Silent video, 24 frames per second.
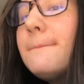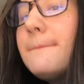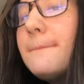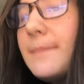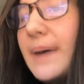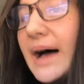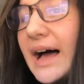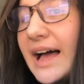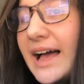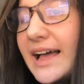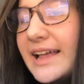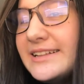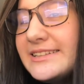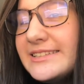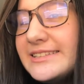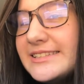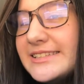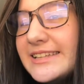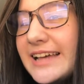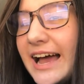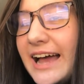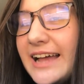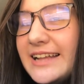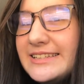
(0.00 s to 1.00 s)

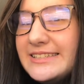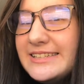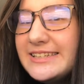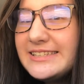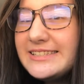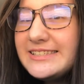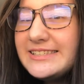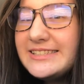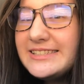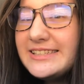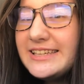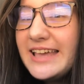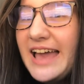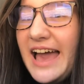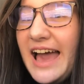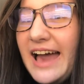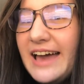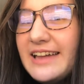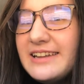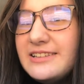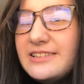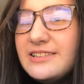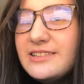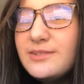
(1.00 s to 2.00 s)
But I did see
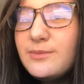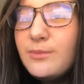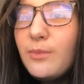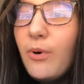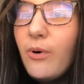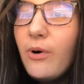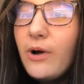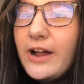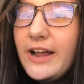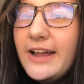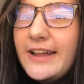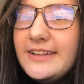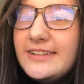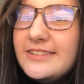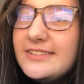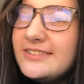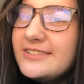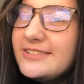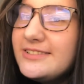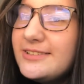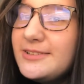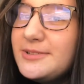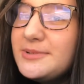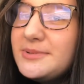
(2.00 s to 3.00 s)
Adelaine Morin
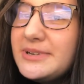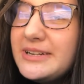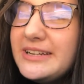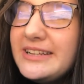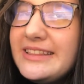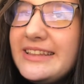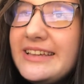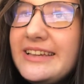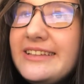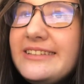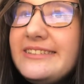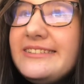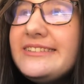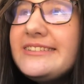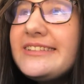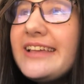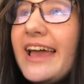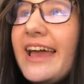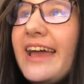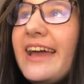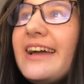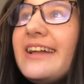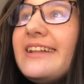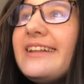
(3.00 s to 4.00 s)
do one of these,
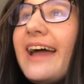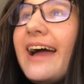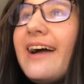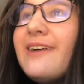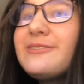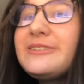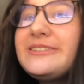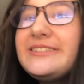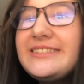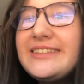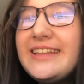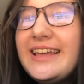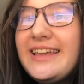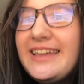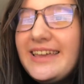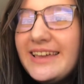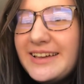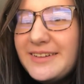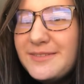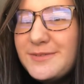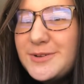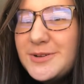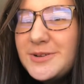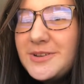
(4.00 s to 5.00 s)
and I was thinking
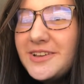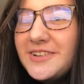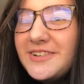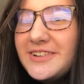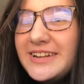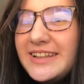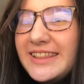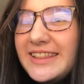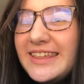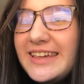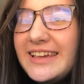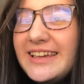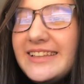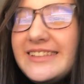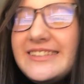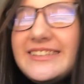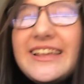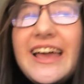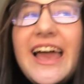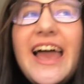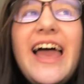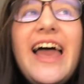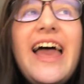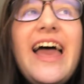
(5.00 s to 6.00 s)
of doing one of these,
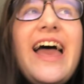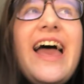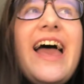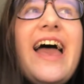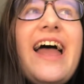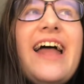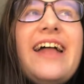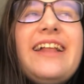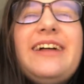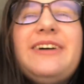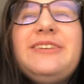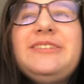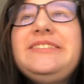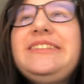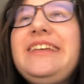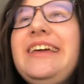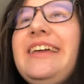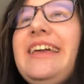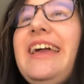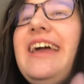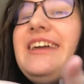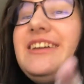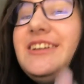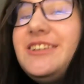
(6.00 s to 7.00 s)
and I was like,
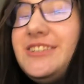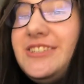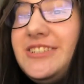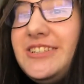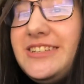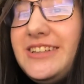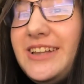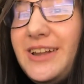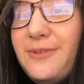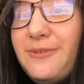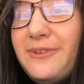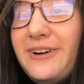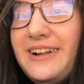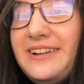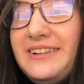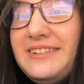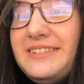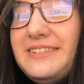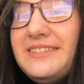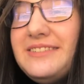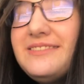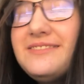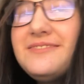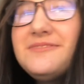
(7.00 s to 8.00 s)
she did one
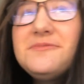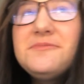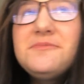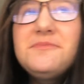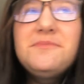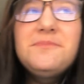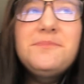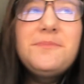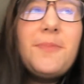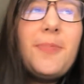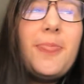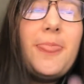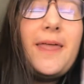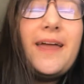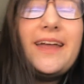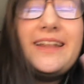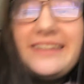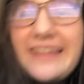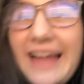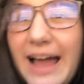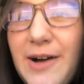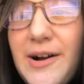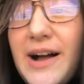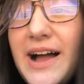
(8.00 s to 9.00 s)

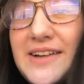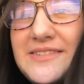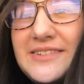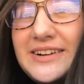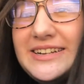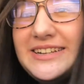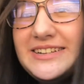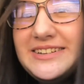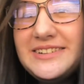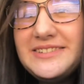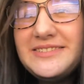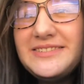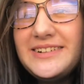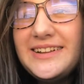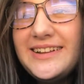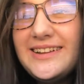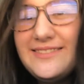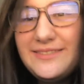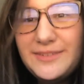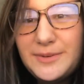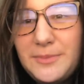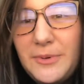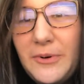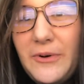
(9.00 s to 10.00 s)
now I want to do one
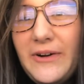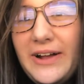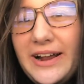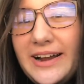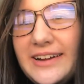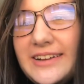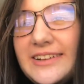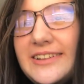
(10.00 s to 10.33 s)
even more.